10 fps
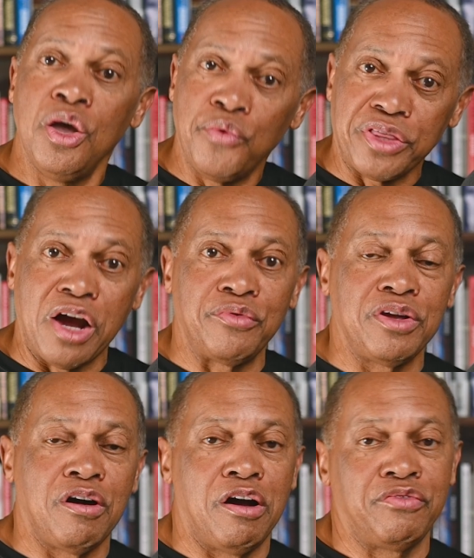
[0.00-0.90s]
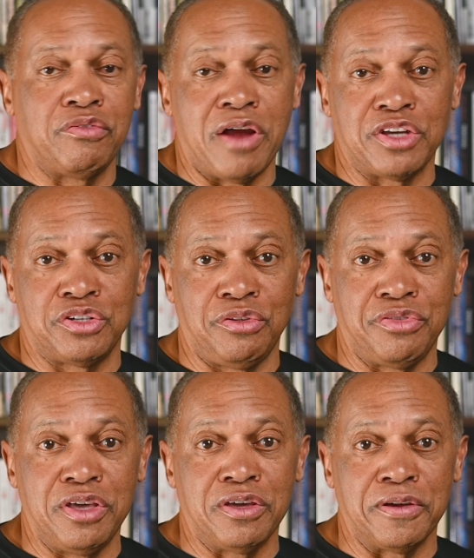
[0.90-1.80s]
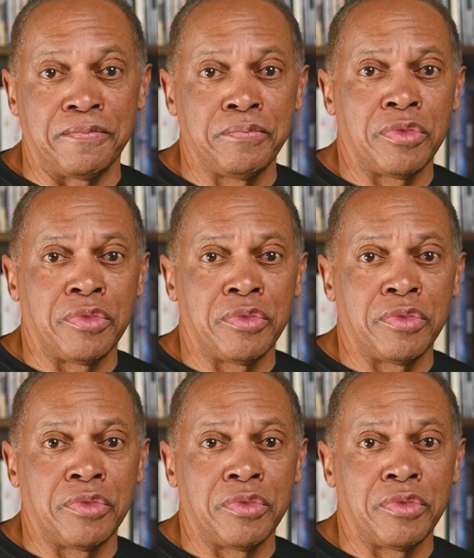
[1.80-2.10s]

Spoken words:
without regard for rational thinking.